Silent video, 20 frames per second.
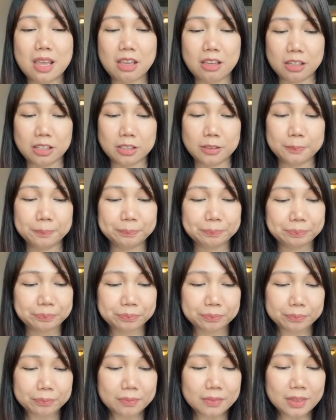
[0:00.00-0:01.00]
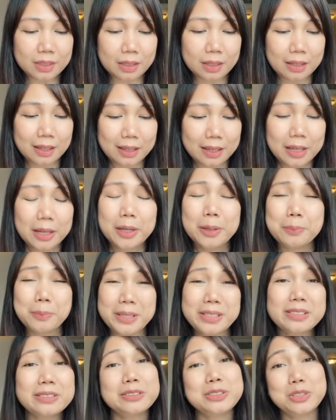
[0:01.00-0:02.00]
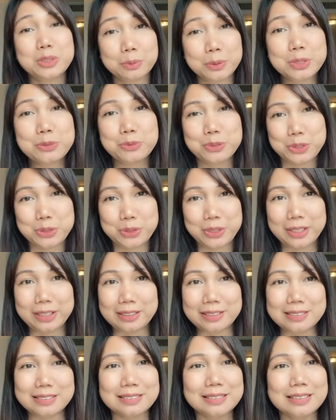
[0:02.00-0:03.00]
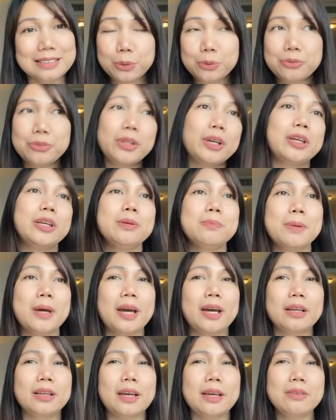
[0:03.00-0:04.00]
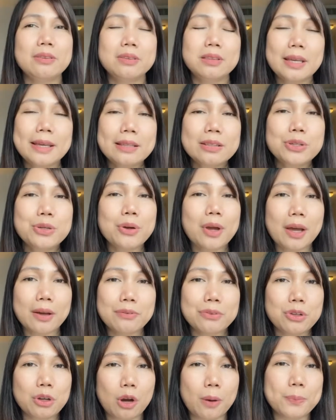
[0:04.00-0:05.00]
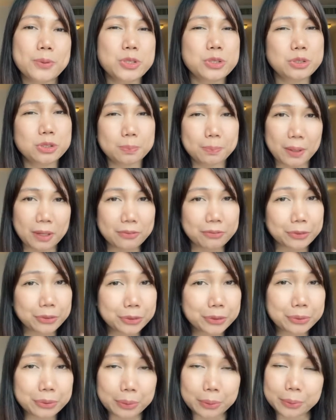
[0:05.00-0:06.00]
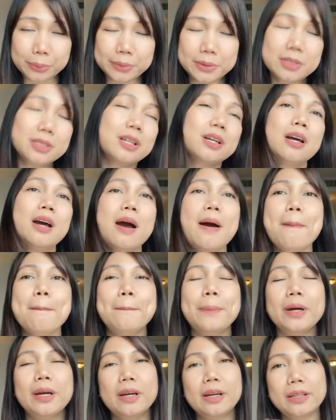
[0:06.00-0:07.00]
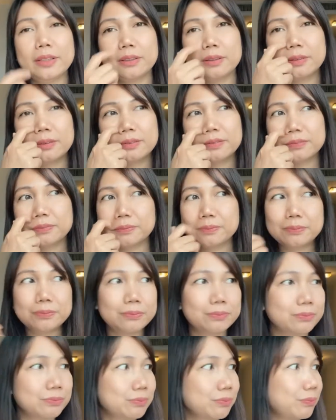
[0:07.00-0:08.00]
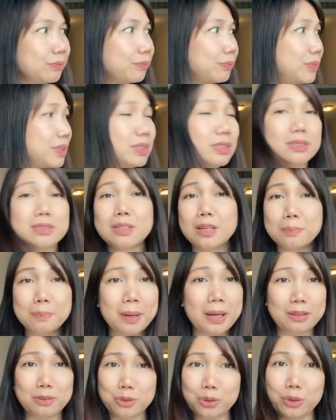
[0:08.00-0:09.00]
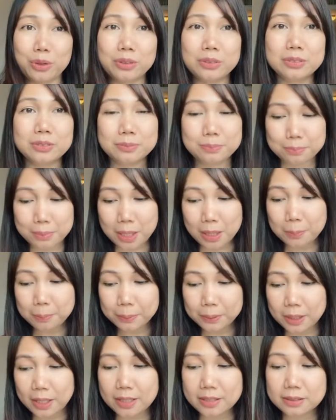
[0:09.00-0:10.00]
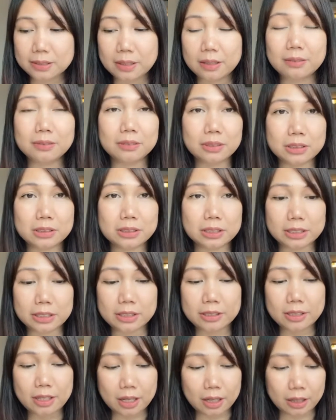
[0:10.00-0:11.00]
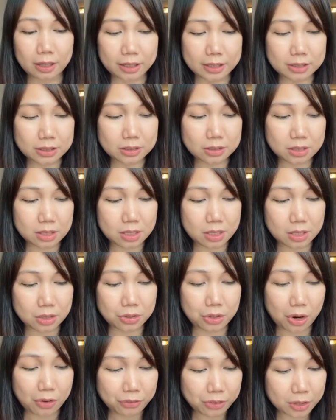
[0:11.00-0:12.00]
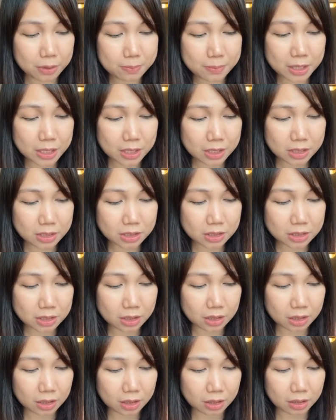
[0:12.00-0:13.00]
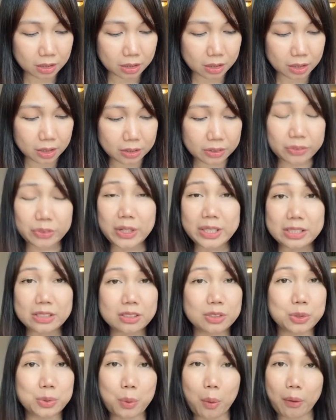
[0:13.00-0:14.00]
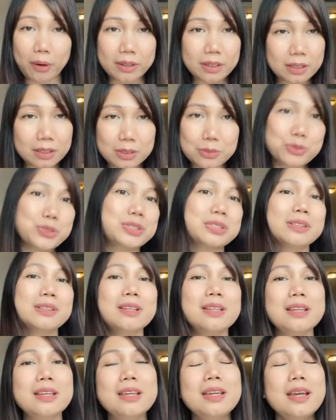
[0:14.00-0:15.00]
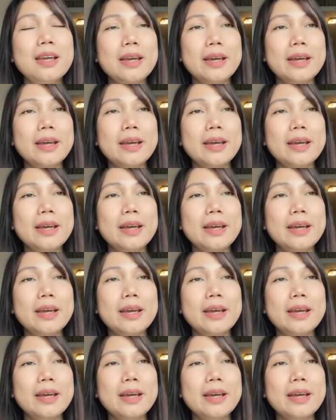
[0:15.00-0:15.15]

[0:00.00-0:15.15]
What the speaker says: and basically she was frustrated. You're flying back, I think you have the option to pay for your own, but this is not bad at all. Being placed in Linden as the government accredited quarantine facility,